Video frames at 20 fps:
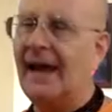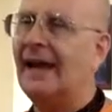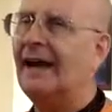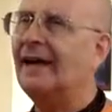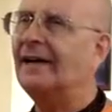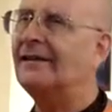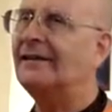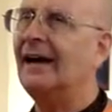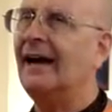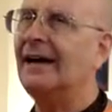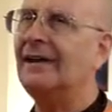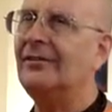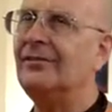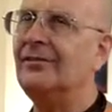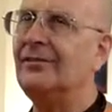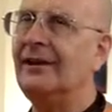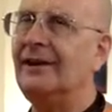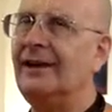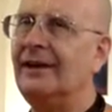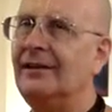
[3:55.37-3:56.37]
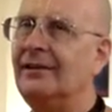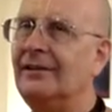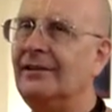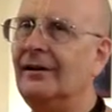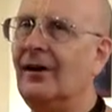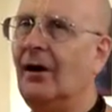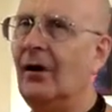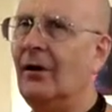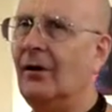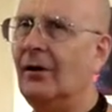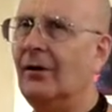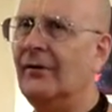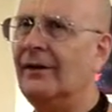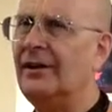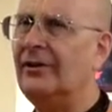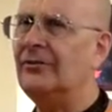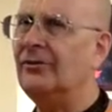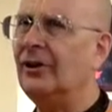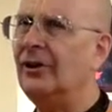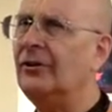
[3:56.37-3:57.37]
It ties in all
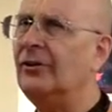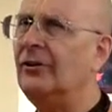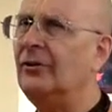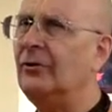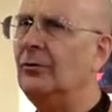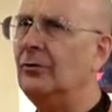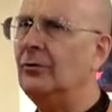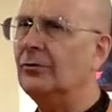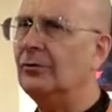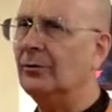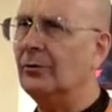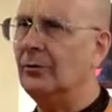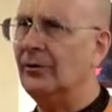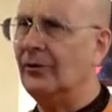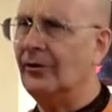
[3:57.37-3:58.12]
these unusual